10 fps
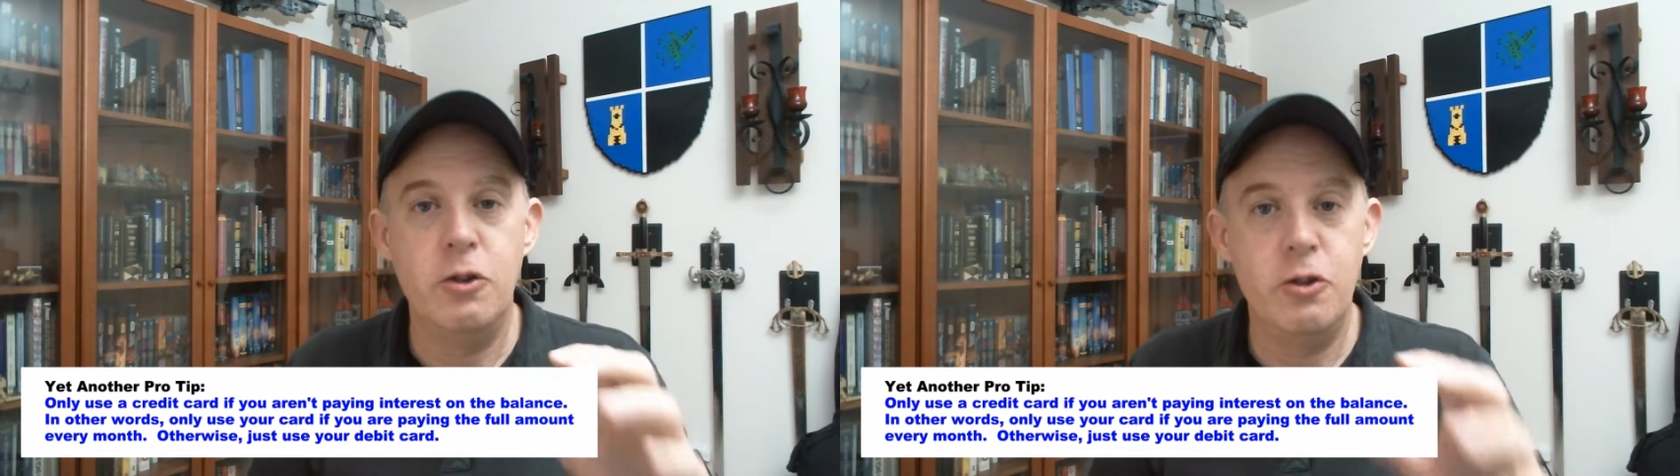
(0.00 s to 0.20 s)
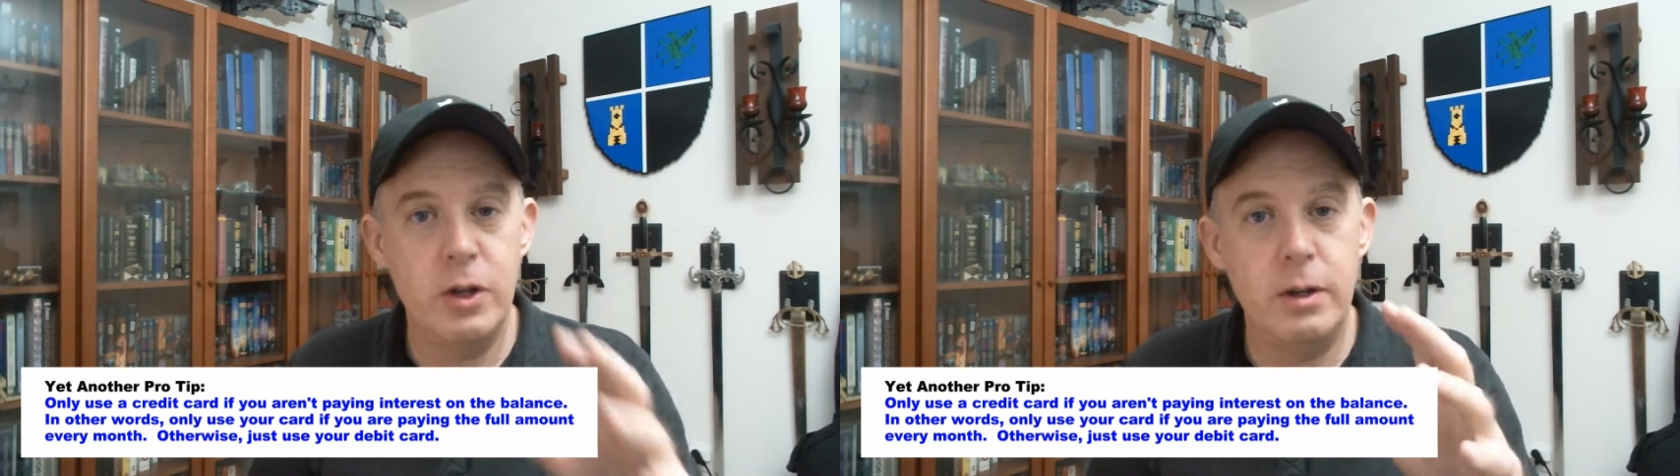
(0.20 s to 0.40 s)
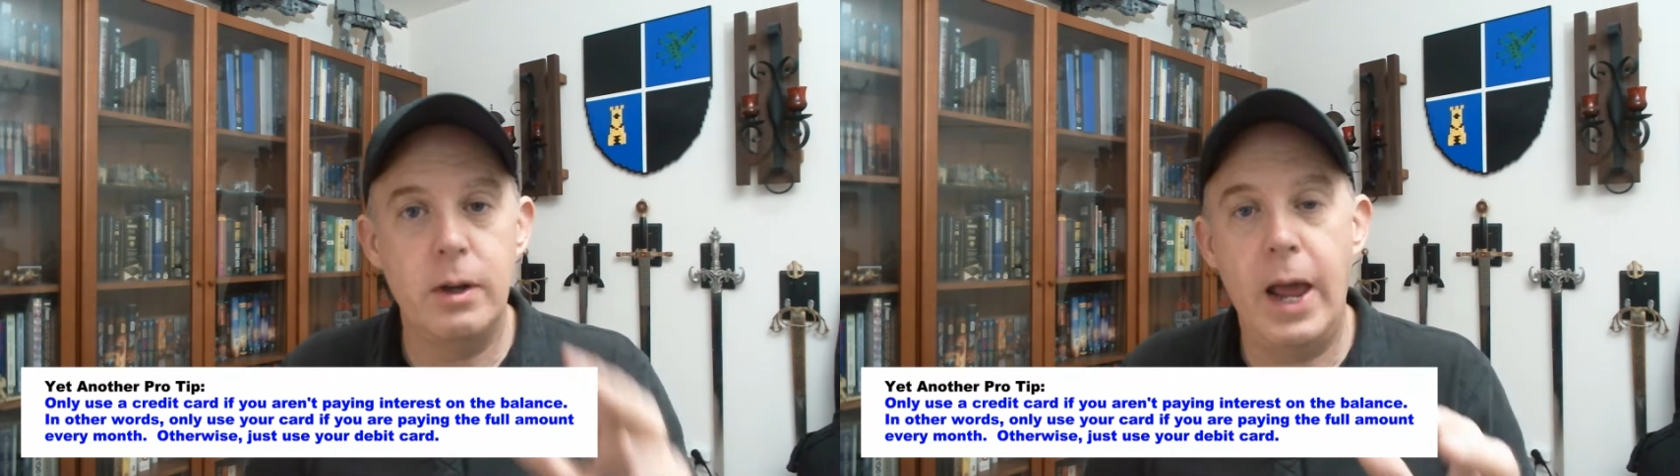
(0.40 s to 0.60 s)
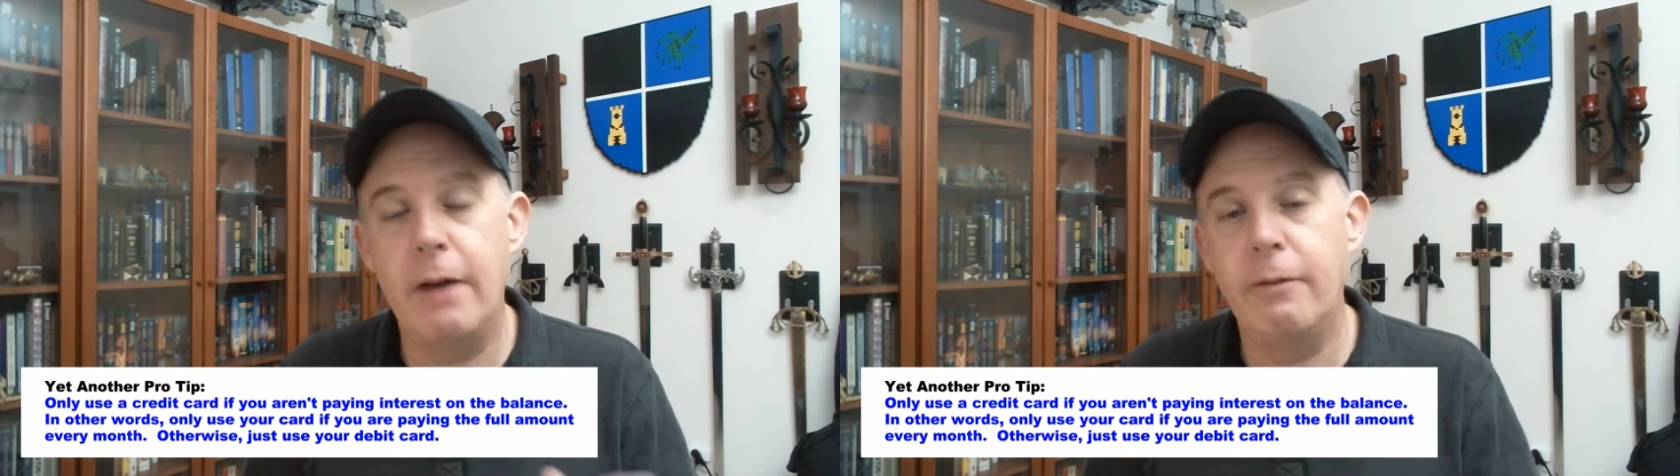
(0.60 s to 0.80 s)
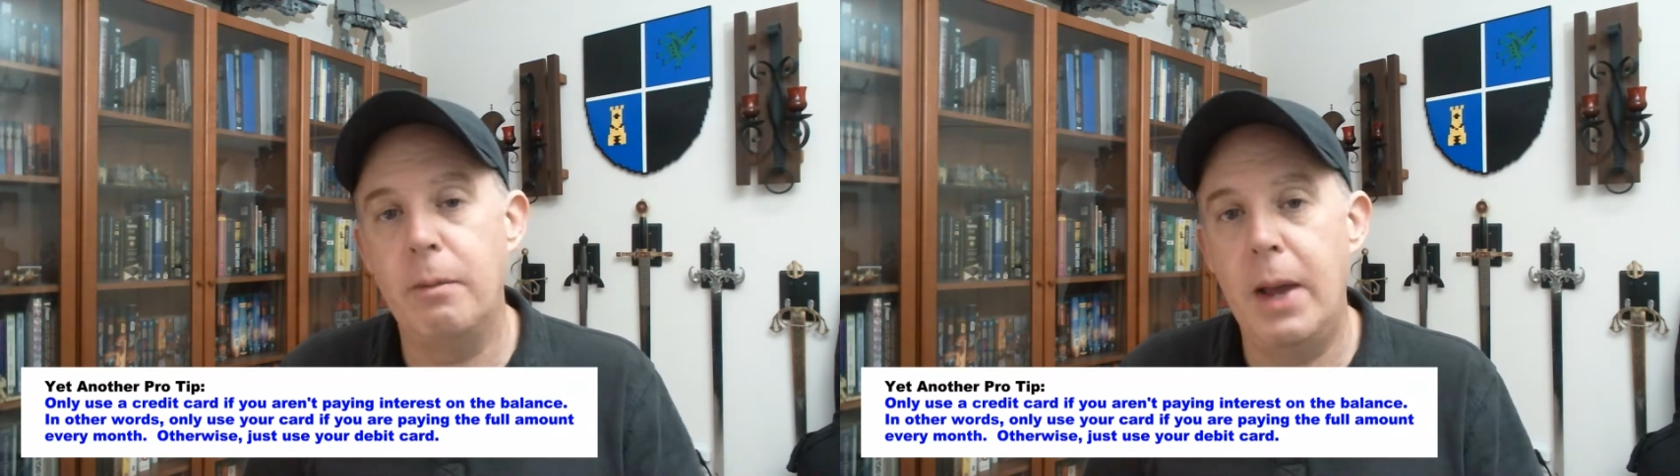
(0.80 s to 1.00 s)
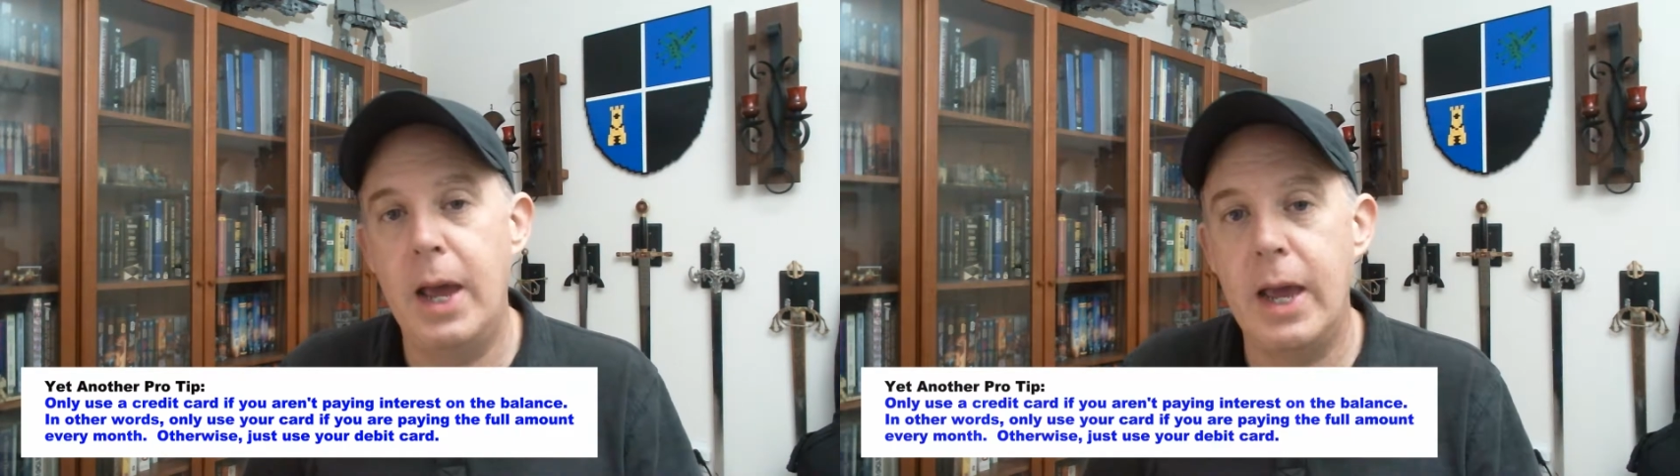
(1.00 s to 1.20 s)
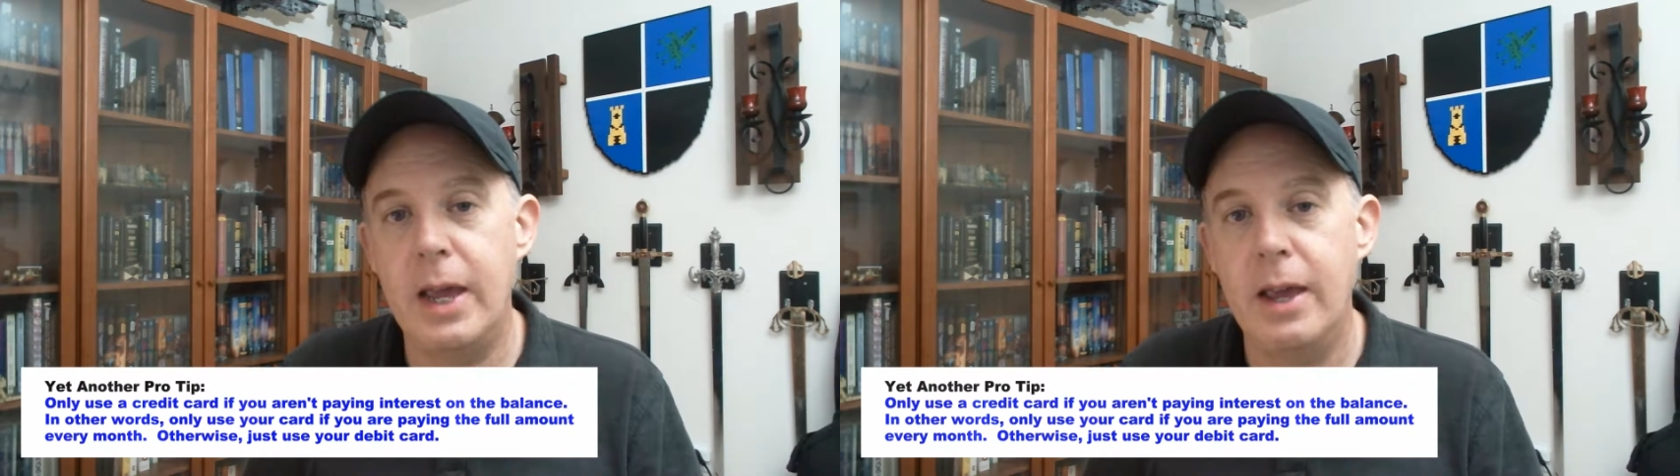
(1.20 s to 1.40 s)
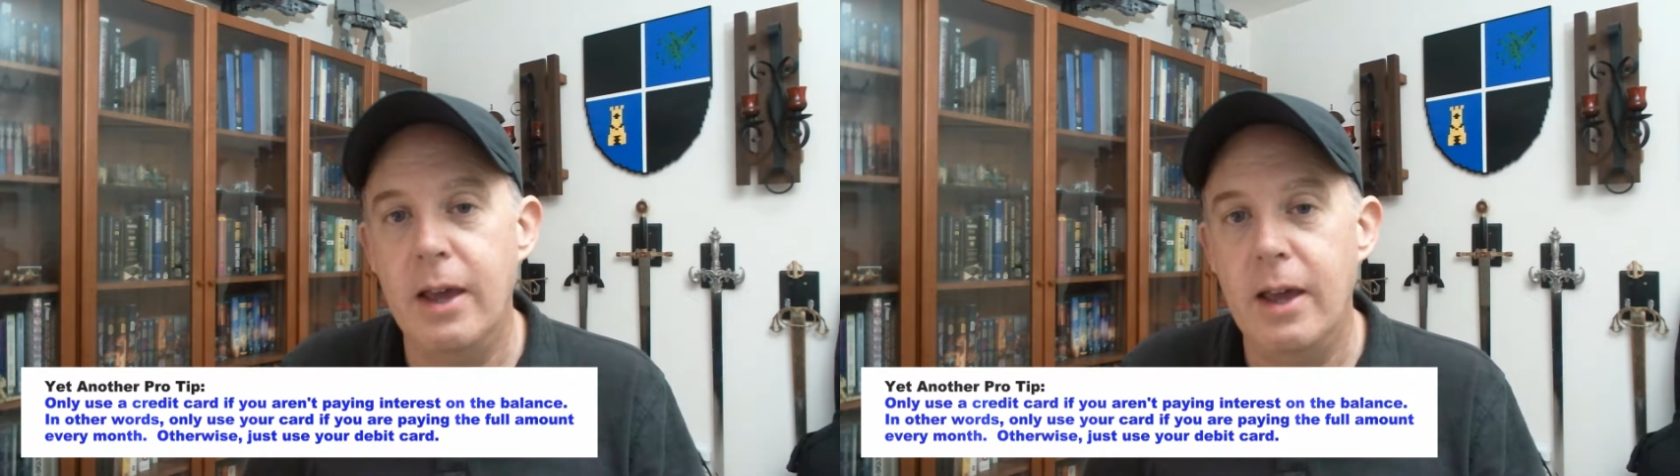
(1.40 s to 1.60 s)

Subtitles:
shouldn't have to pay